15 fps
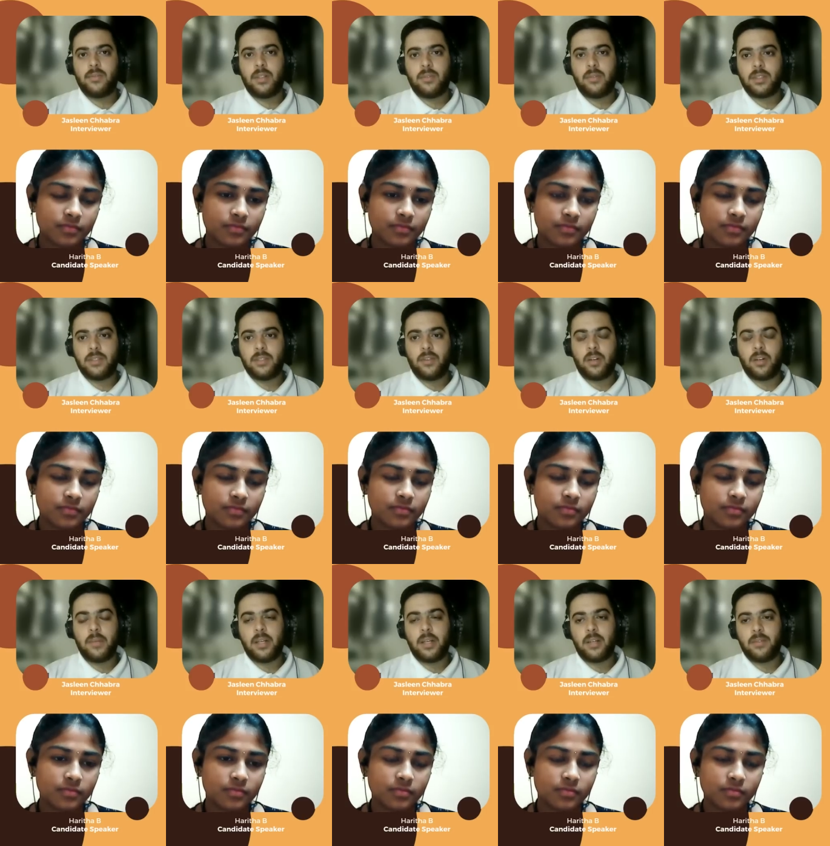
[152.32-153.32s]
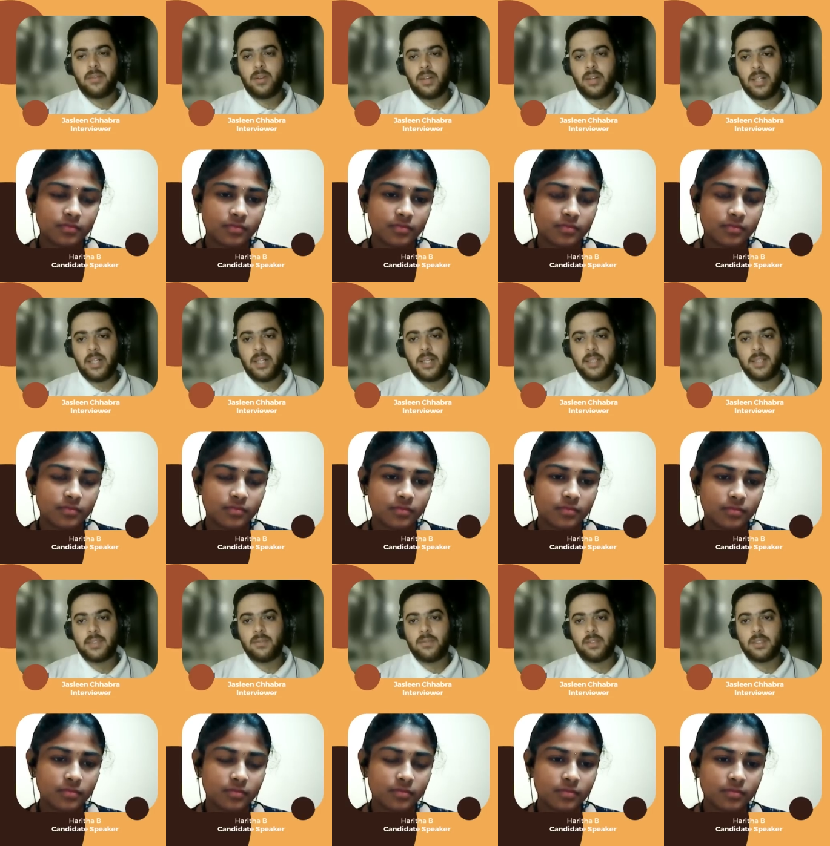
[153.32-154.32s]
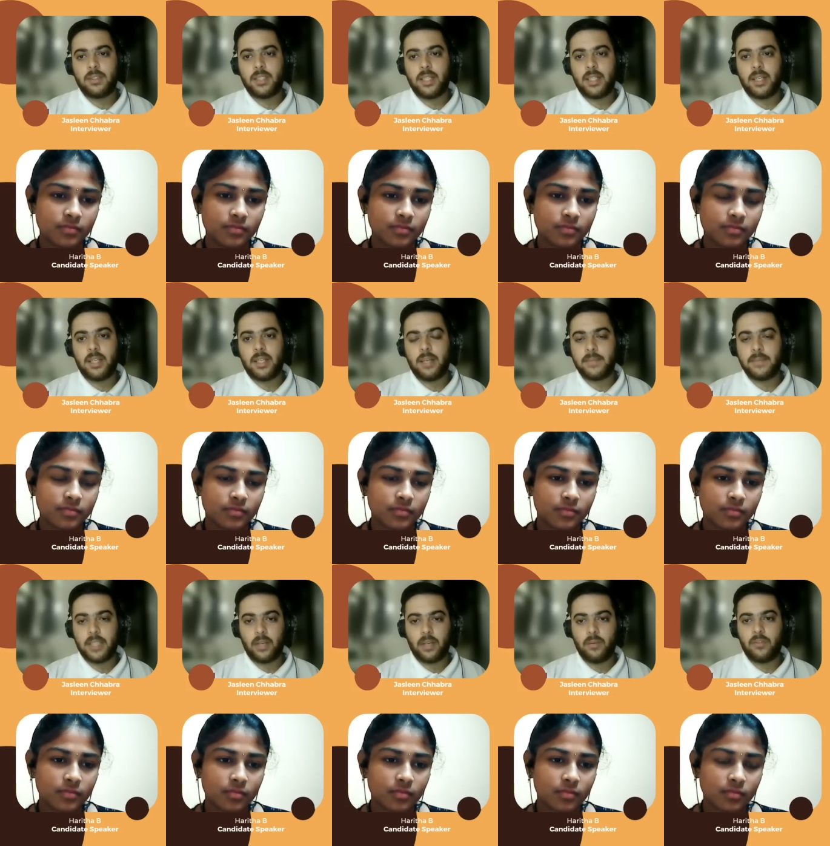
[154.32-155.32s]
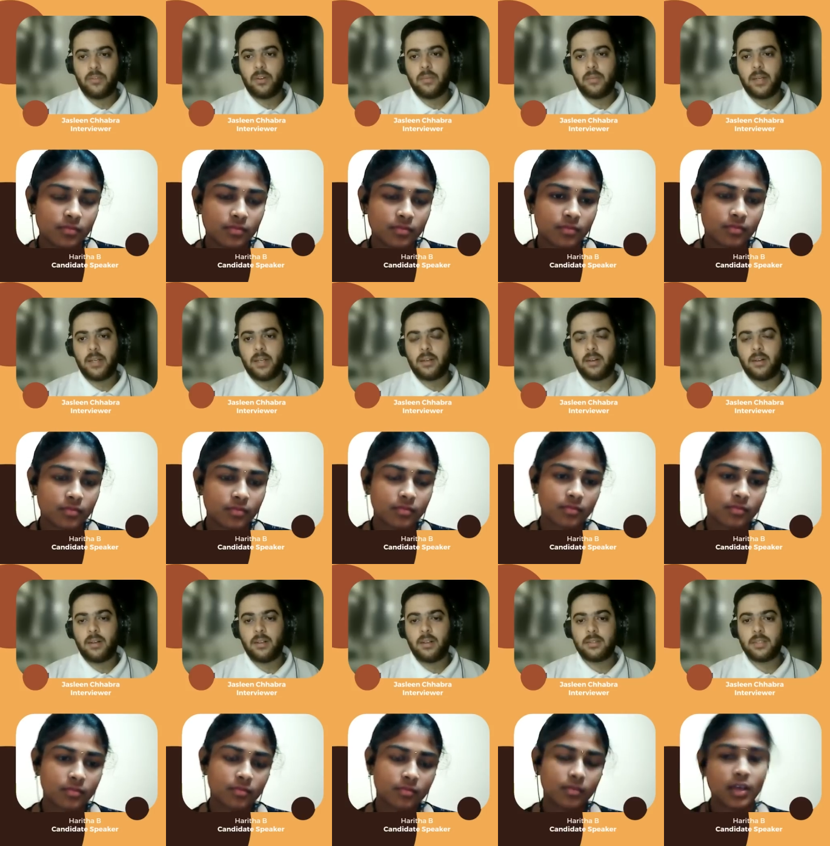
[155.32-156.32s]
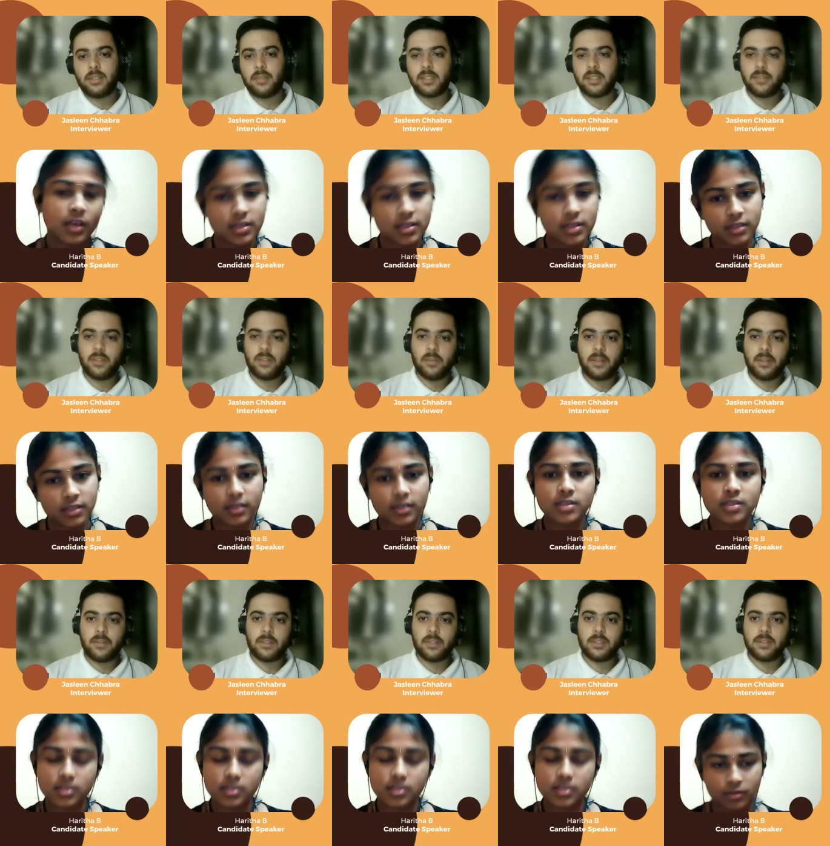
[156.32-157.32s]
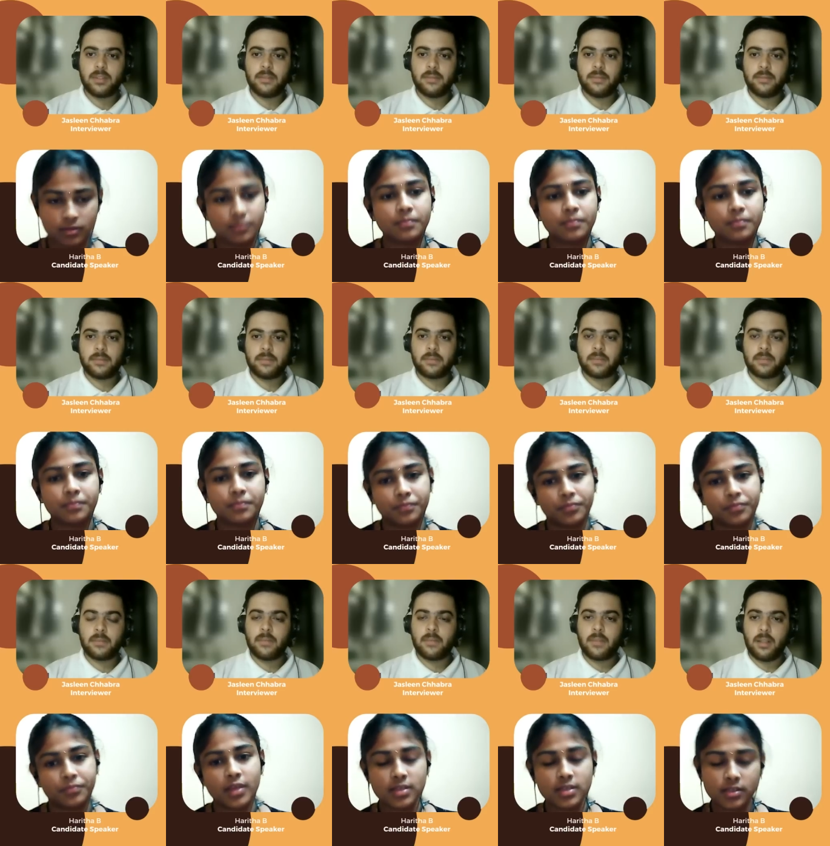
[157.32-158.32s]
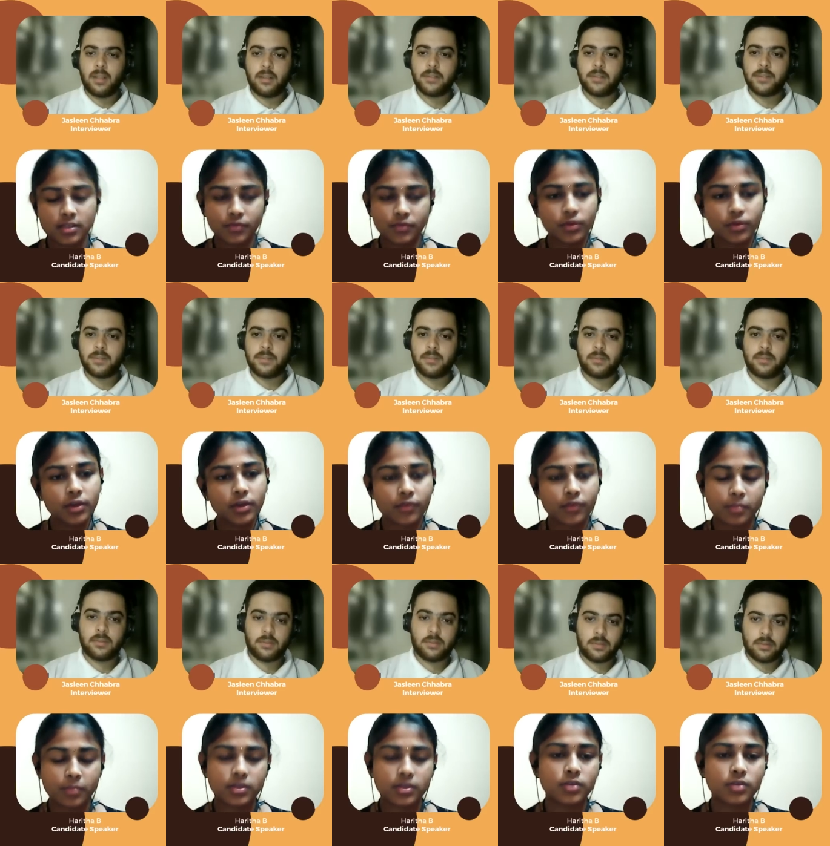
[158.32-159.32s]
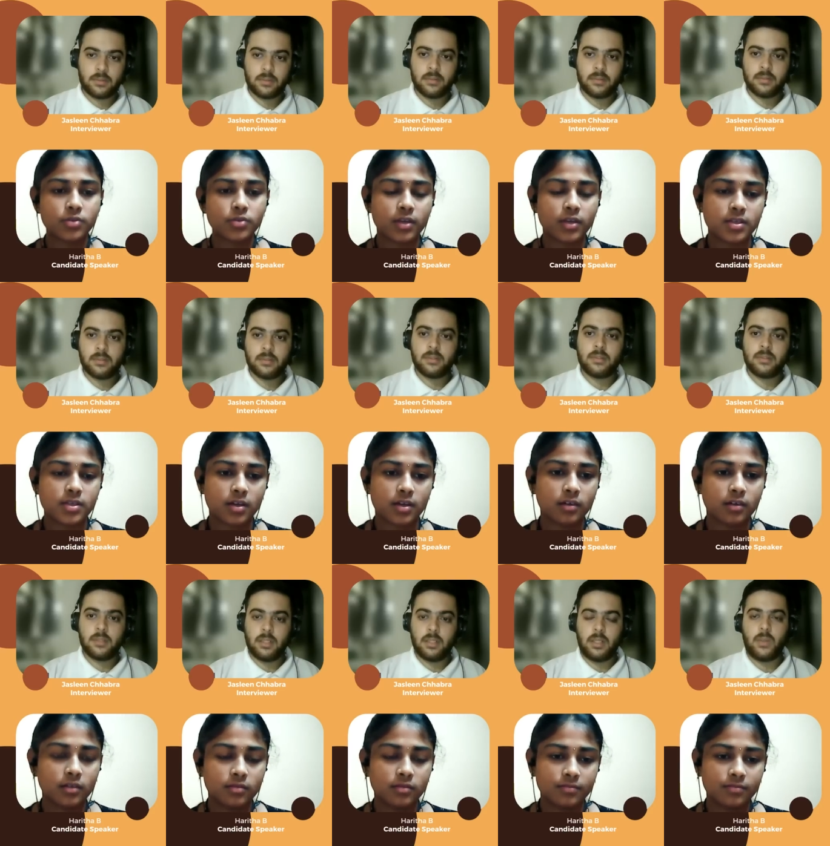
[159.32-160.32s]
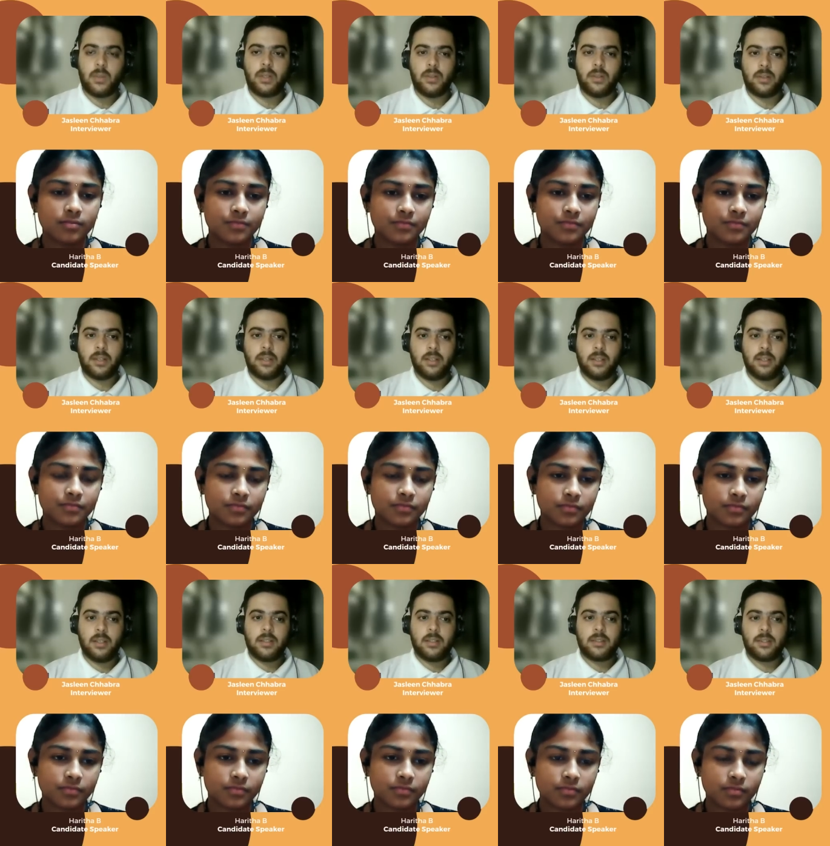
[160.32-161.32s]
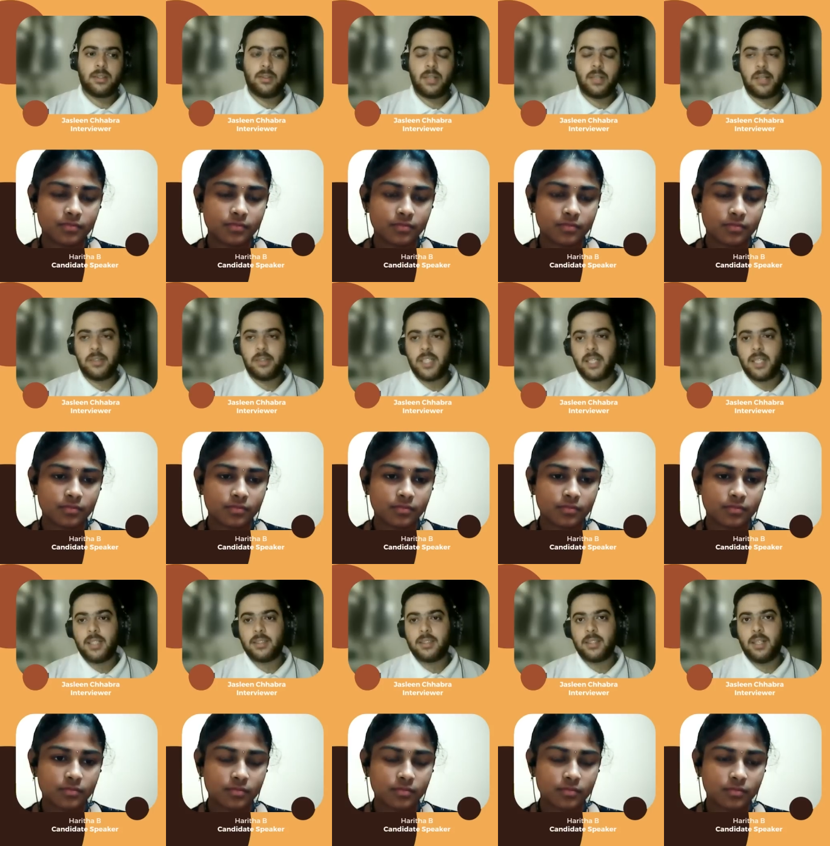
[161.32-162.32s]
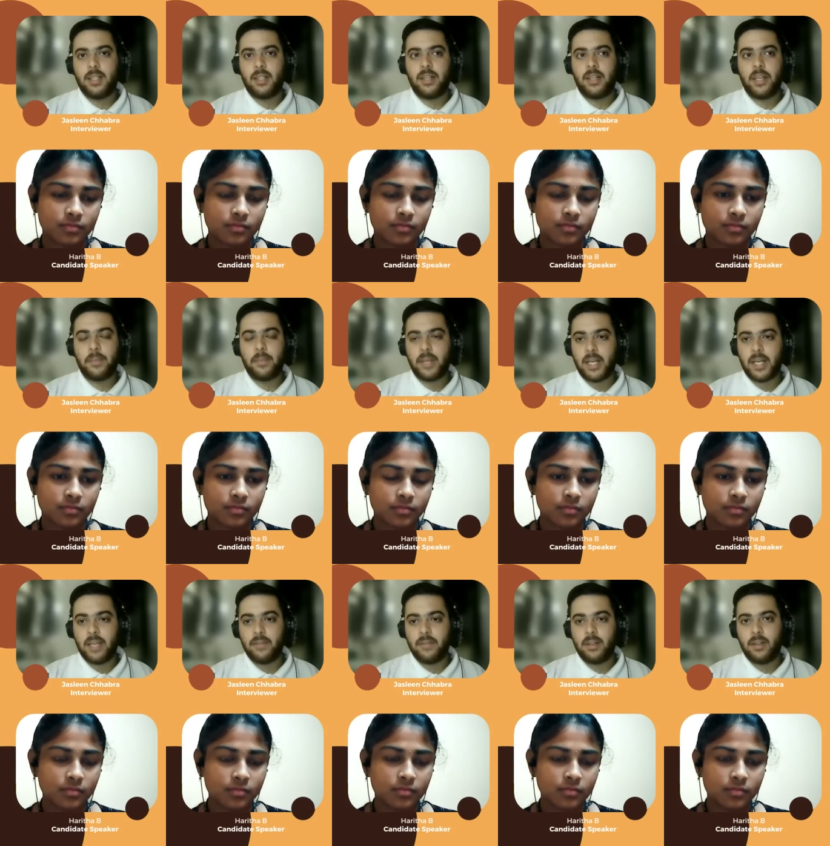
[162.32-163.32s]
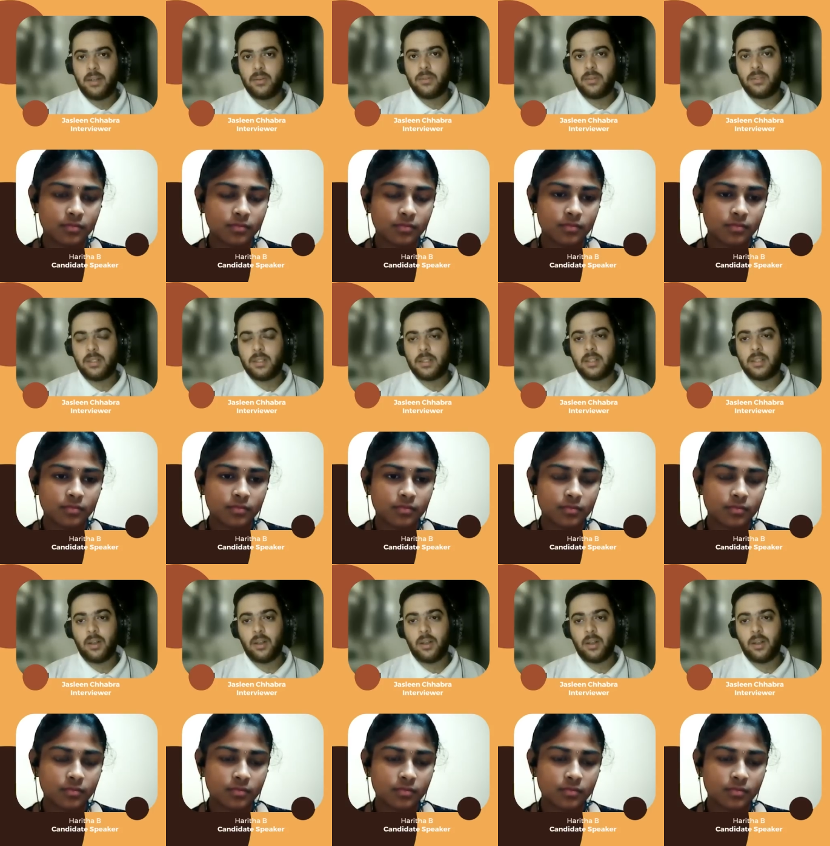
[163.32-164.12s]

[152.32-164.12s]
Speaker 1: what was the format of the online test? Was it an MCQ format or some yes, other sir, format? Was
Speaker 2: yes, it's fully of MCQs only, sir.
Speaker 1: Okay, okay. So now shall us uh, deep dive into uh,